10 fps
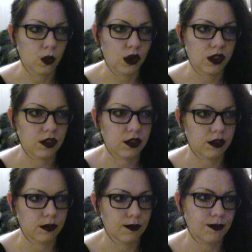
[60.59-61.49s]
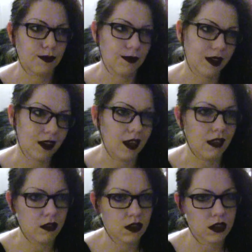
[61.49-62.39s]
with
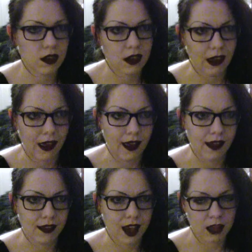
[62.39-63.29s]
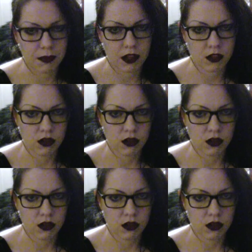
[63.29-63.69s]
hints and aspects